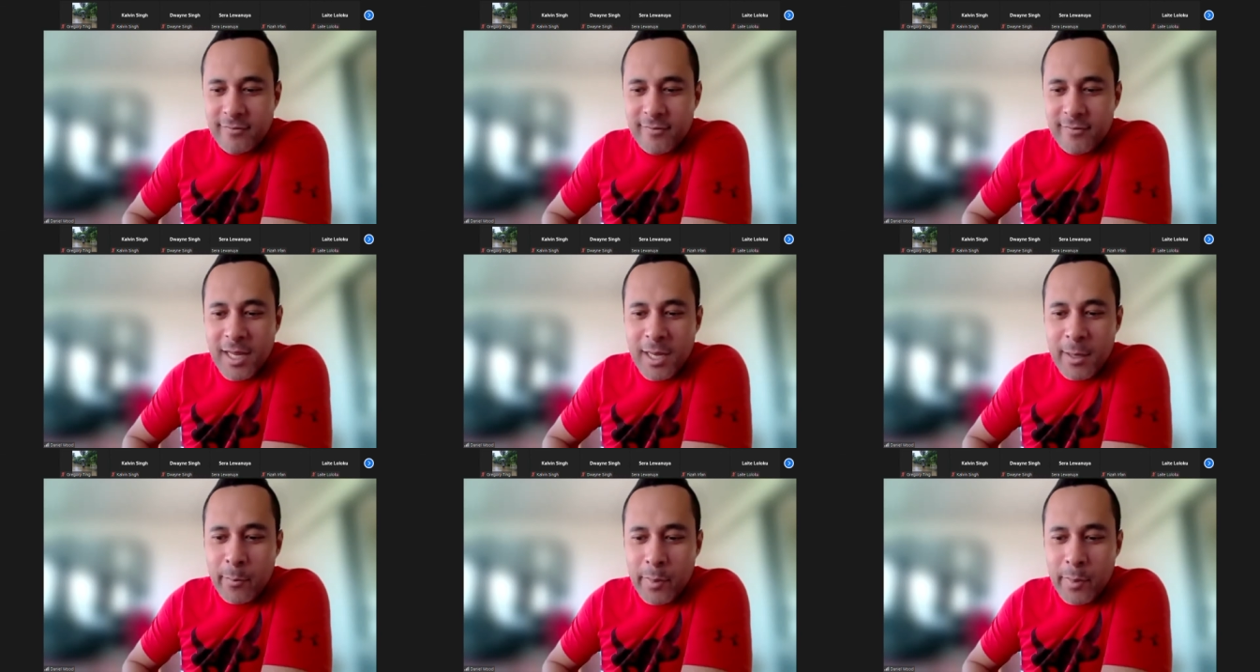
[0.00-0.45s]

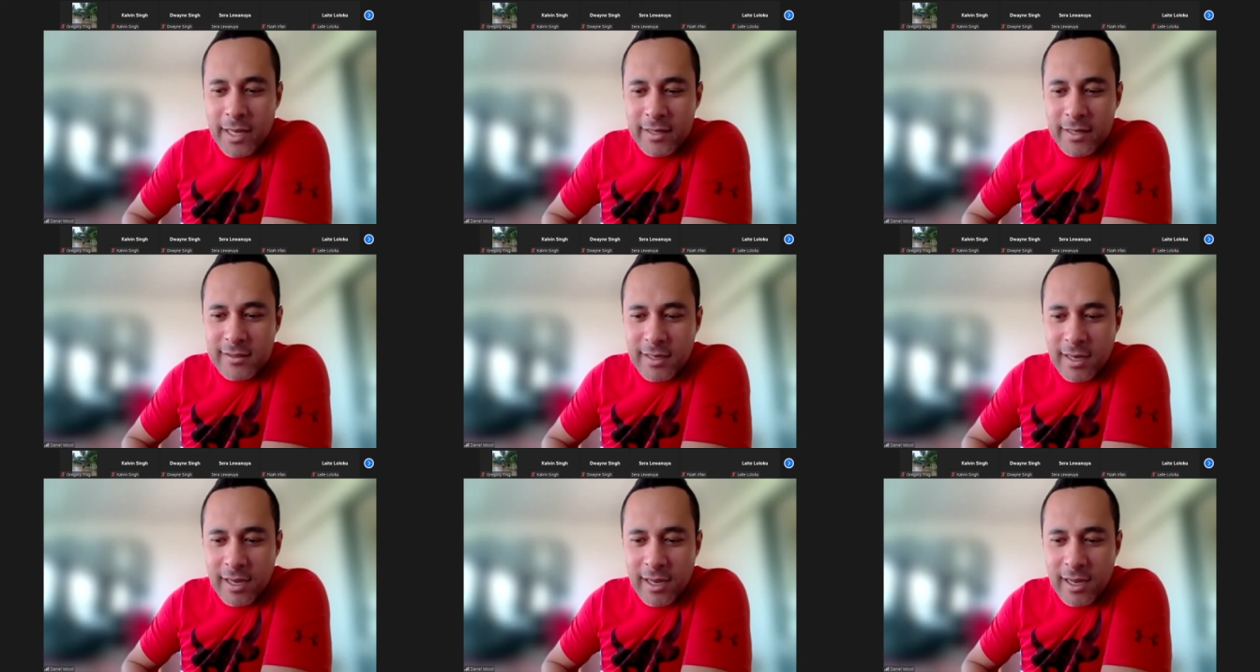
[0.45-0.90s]
But
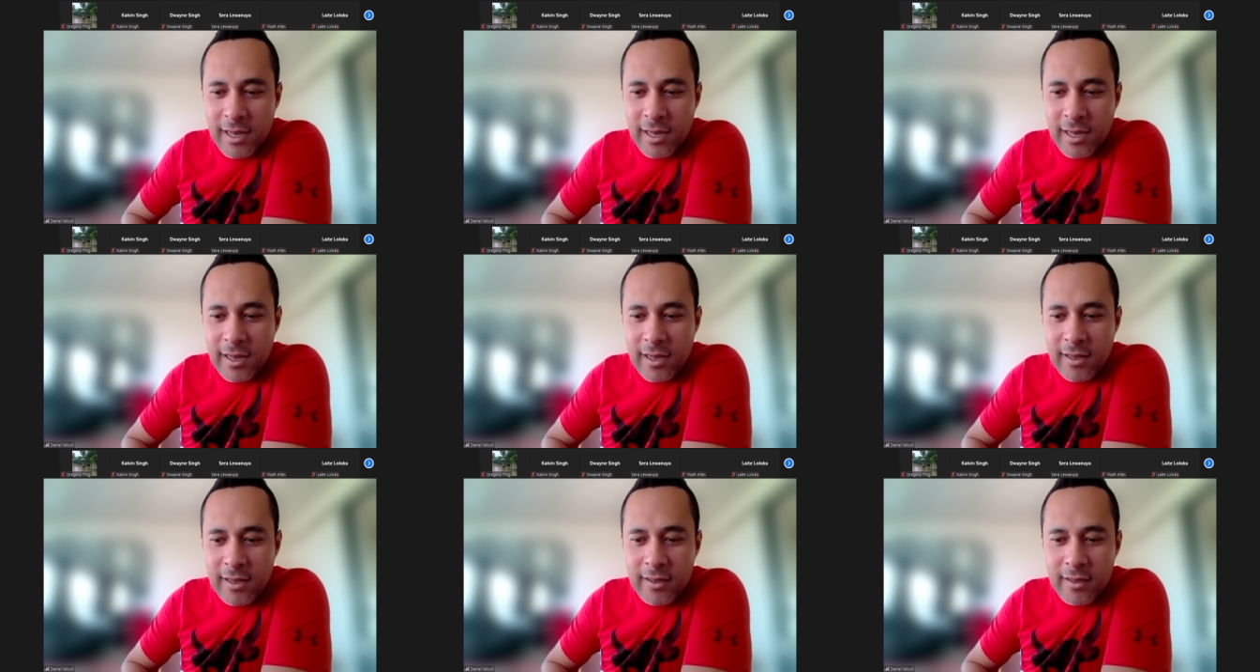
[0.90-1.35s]

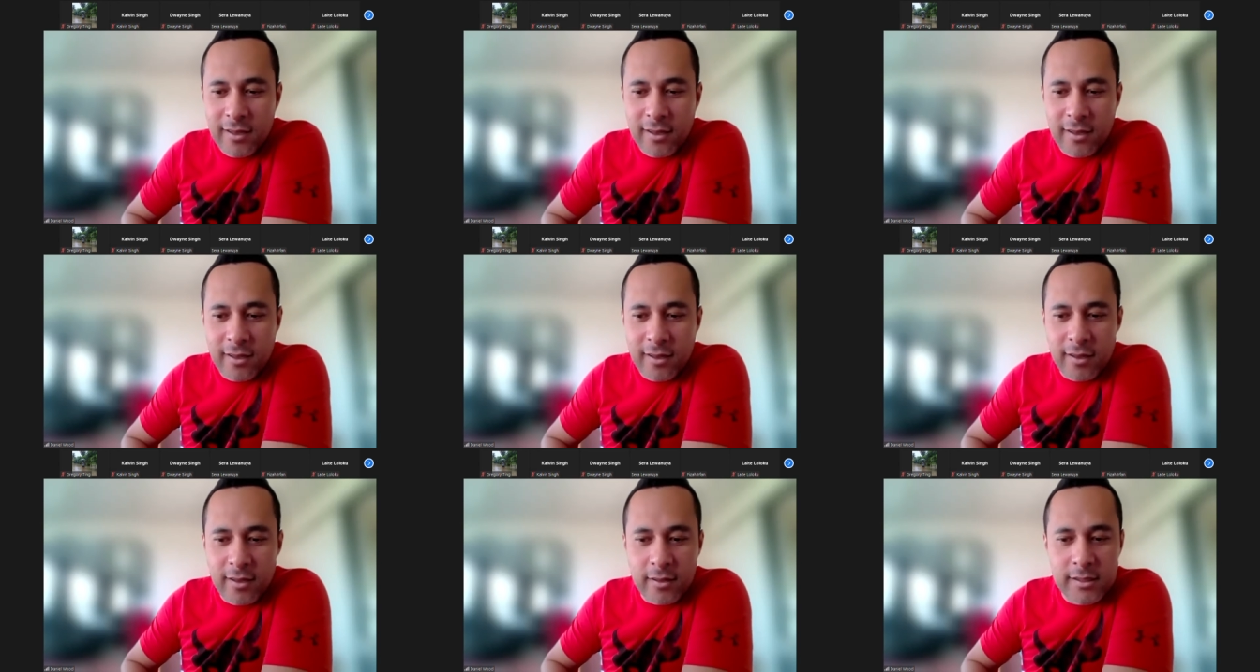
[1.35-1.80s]

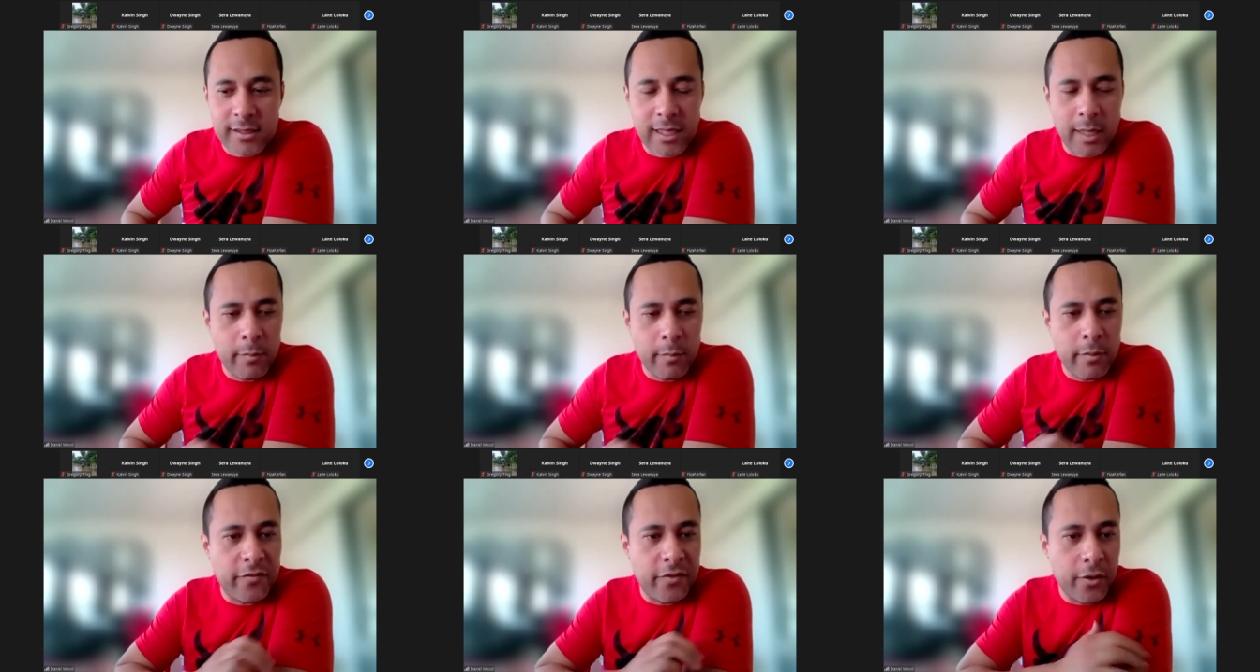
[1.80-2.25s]

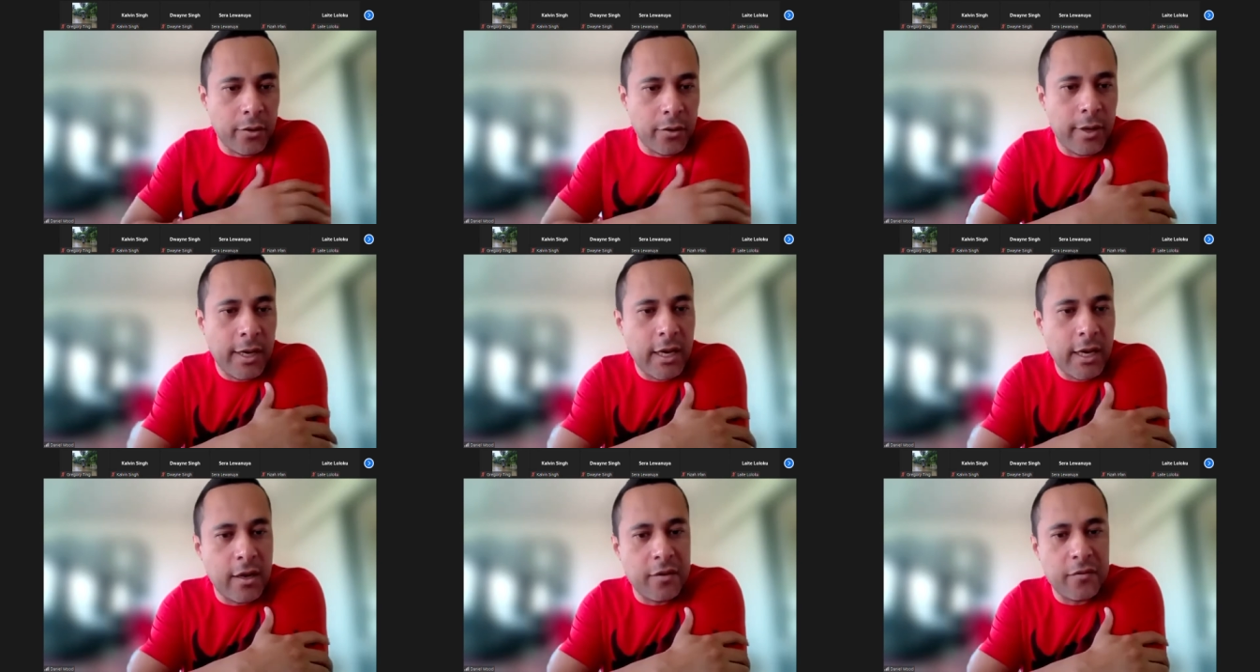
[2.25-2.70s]
some of you
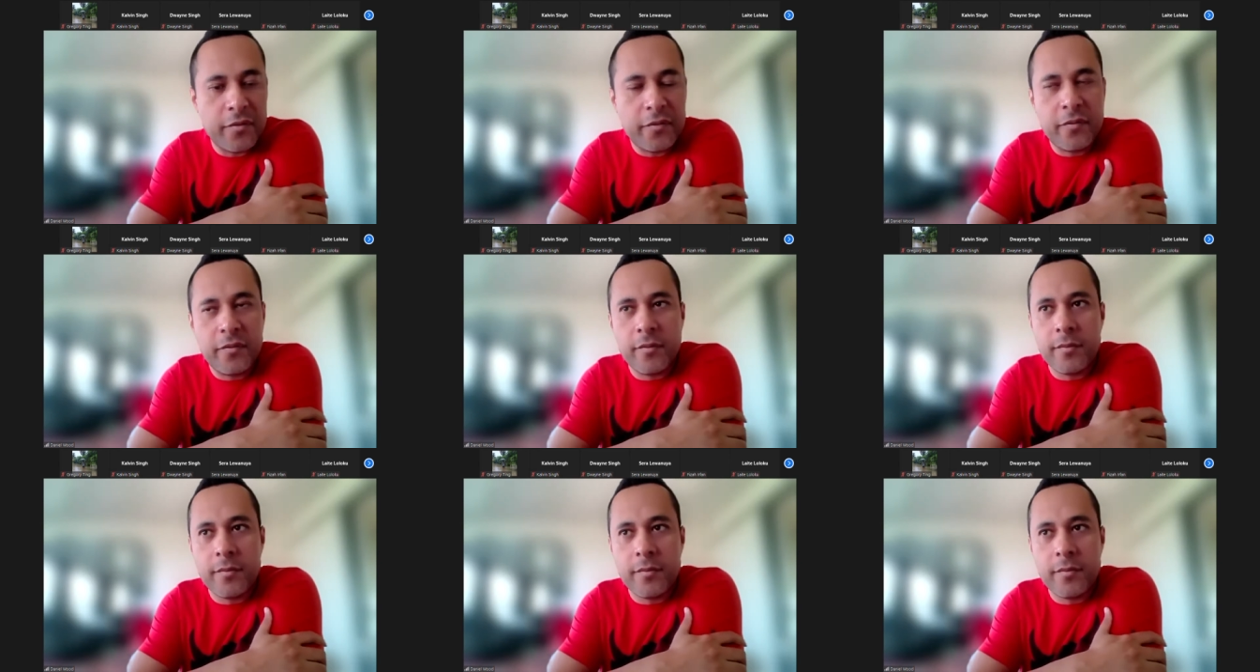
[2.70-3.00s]
have,